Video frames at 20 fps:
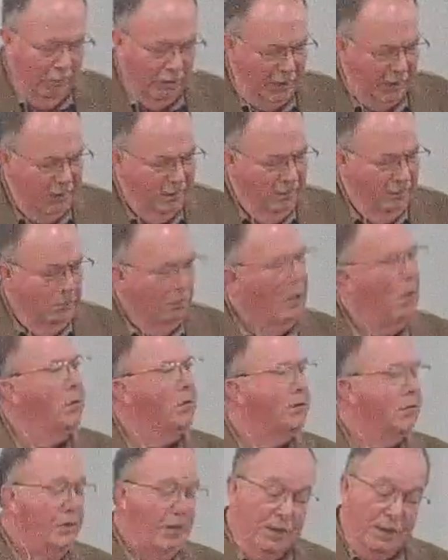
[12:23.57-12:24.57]
with
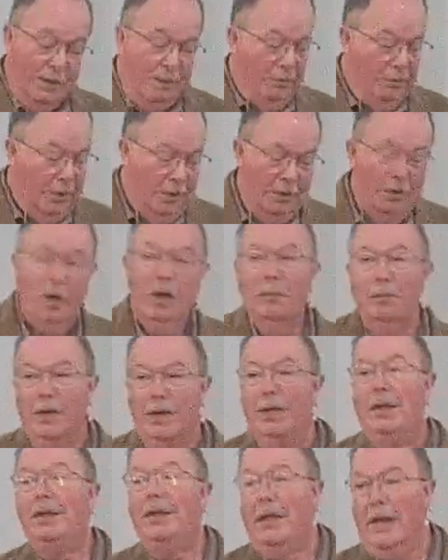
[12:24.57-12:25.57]
most of them
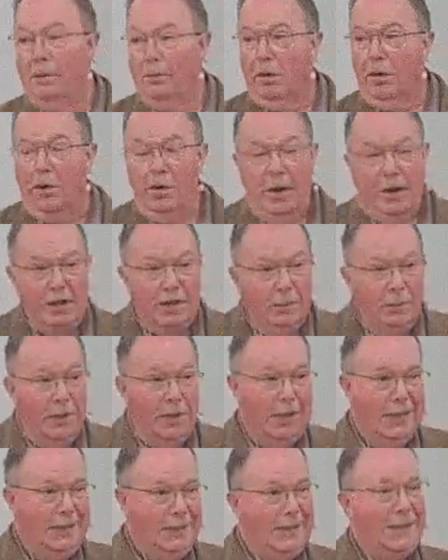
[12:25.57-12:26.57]
determined that they were going to
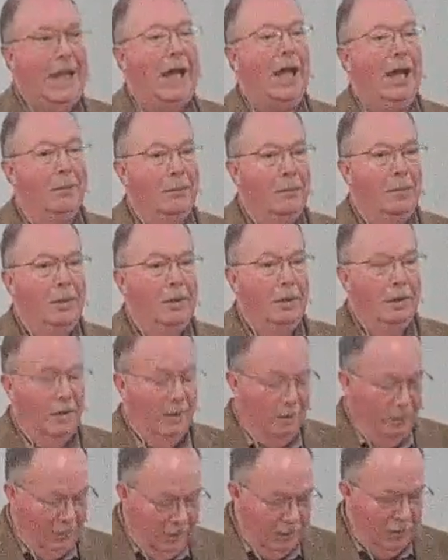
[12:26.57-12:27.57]
put a stop
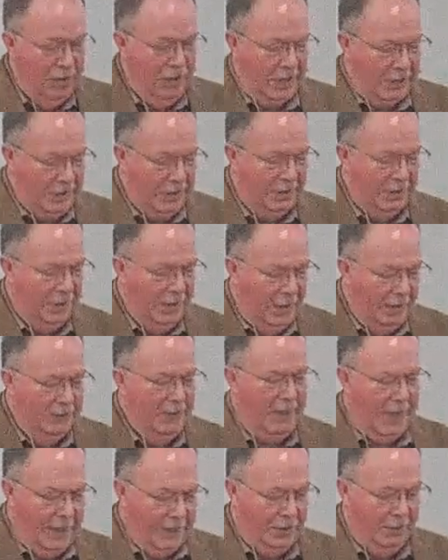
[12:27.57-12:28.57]
to Jesus
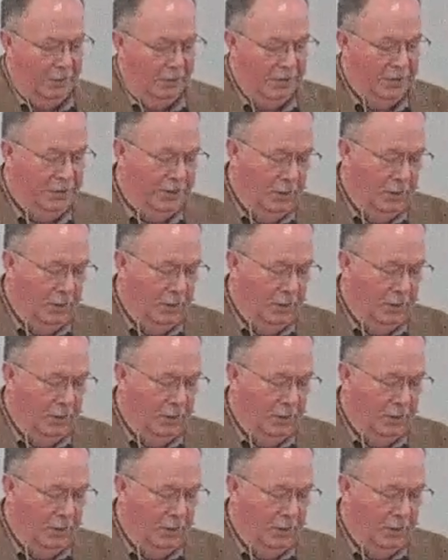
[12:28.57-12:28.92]
of Nazareth.